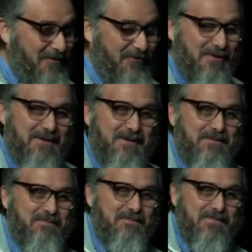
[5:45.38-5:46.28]
your life.
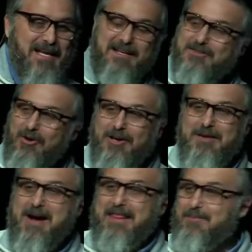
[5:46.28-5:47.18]

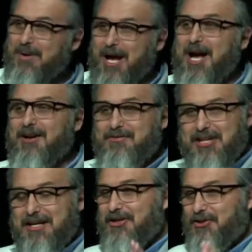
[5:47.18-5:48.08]
And it's only by the
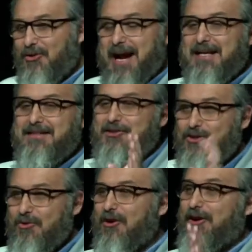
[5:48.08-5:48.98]
blood of Jesus
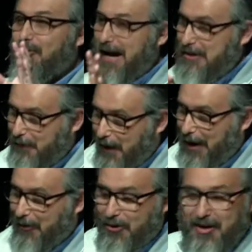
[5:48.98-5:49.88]
Christ that you are a
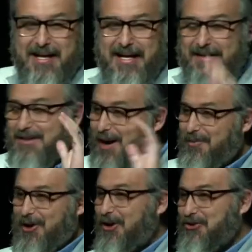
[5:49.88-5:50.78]
Christ follower.
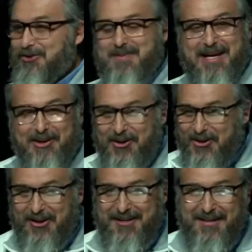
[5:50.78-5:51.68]
It's not because
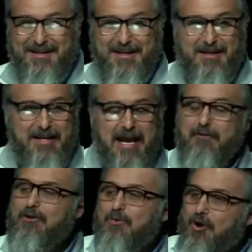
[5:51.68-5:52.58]
you've been good.
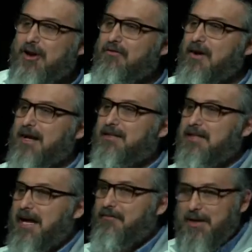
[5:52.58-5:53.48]
Every one
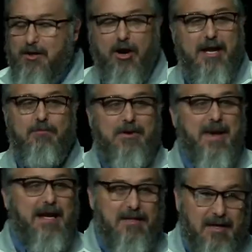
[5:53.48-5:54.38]
of us have been
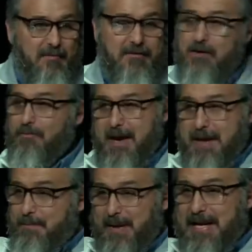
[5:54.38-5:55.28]
called, and we may,
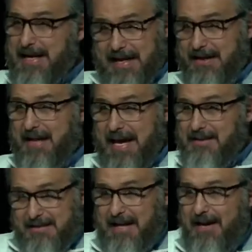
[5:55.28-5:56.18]
some of you may be
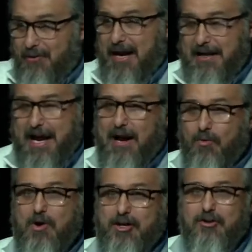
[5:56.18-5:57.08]
in that state
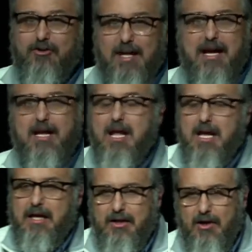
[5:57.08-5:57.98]
right now where
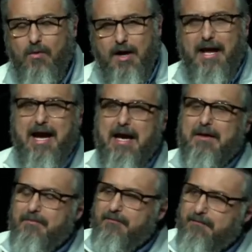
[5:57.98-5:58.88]
you're like, you know
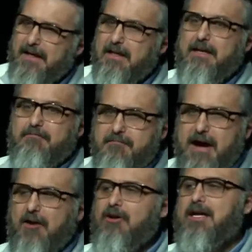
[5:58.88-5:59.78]
what, I, I'm
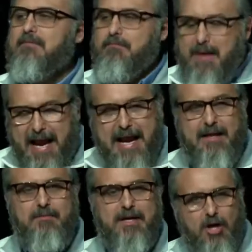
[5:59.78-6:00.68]
feeling very
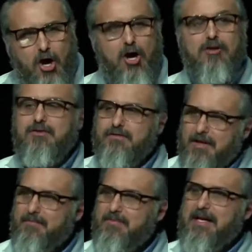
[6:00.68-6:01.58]
bad
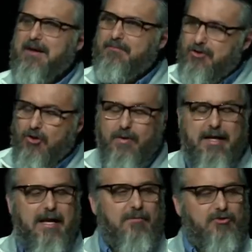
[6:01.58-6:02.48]
because of something
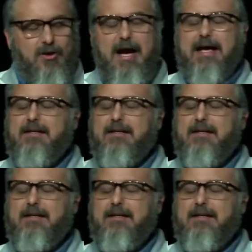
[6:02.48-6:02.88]
I'm doing, and